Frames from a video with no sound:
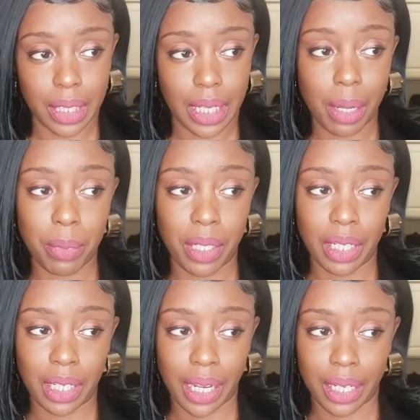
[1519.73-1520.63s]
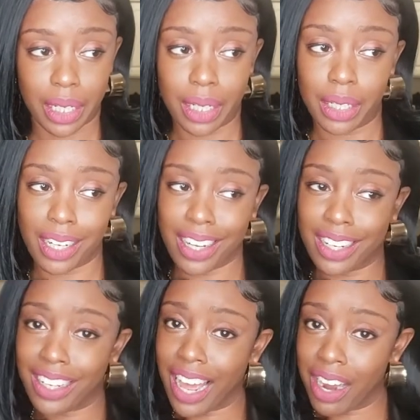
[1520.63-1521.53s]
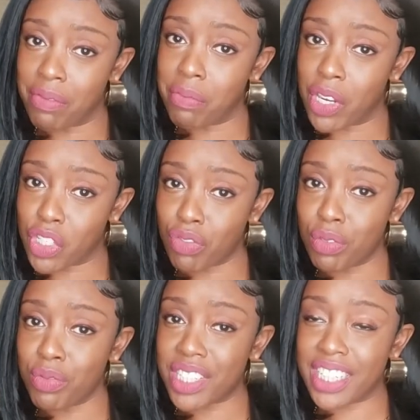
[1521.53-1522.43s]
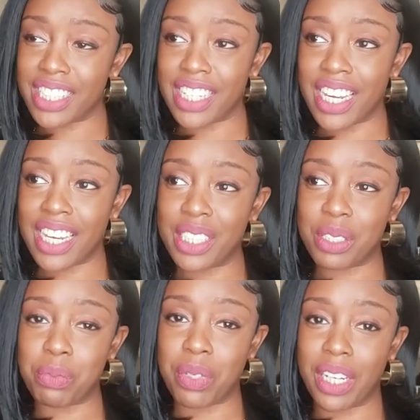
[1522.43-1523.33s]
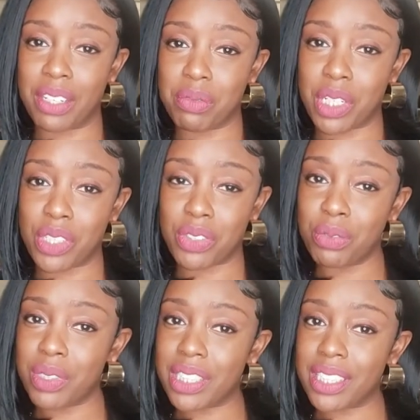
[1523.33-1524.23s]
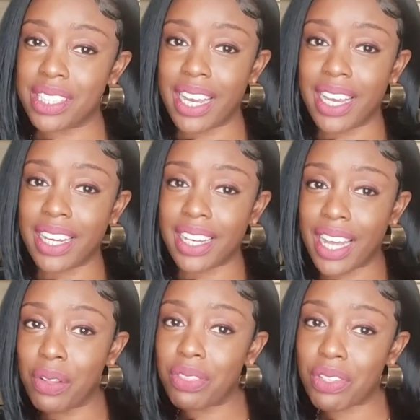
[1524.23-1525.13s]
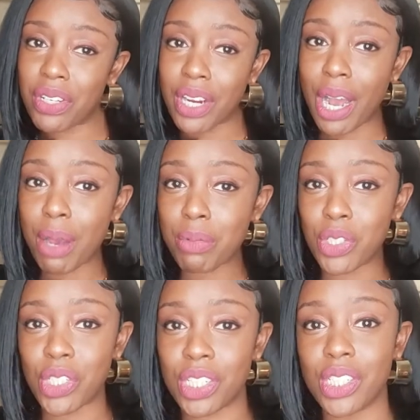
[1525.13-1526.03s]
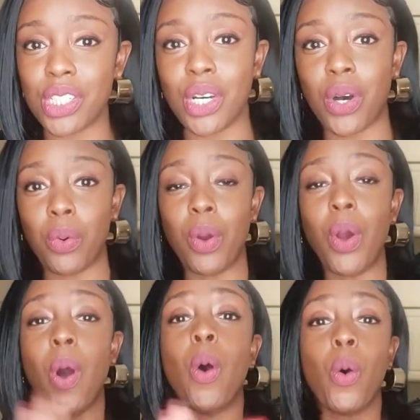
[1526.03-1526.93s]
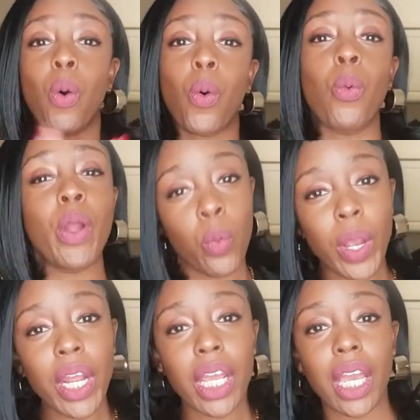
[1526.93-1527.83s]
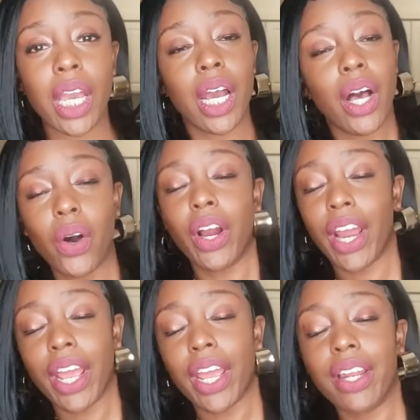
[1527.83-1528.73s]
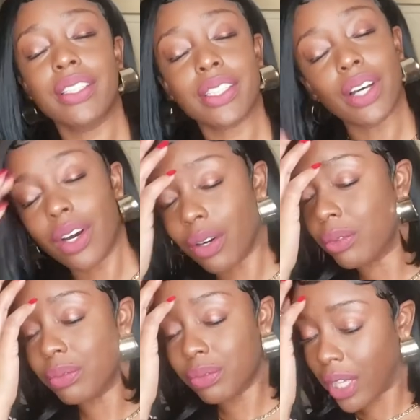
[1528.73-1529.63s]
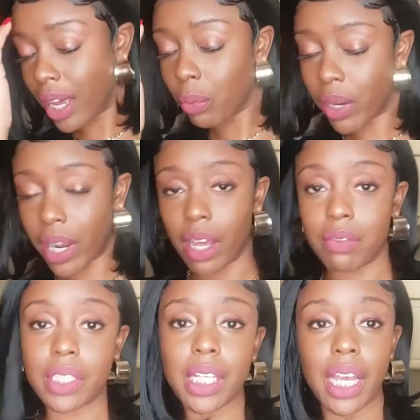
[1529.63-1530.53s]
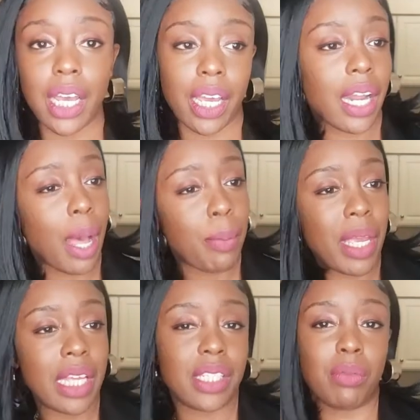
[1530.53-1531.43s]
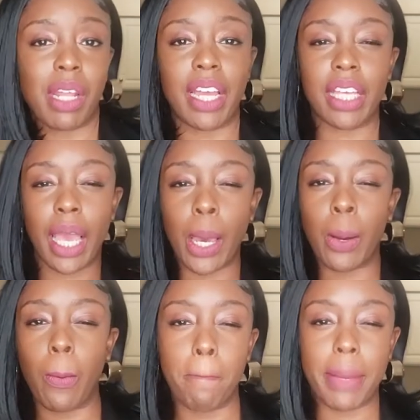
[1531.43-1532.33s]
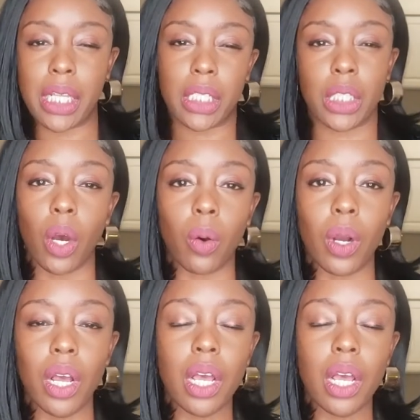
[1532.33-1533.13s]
And I'm eating like a lot of mushrooms these days, but mushrooms is like a healthier option. So we're winning, all right? So yeah, whatevs. And I made some like kale pesto.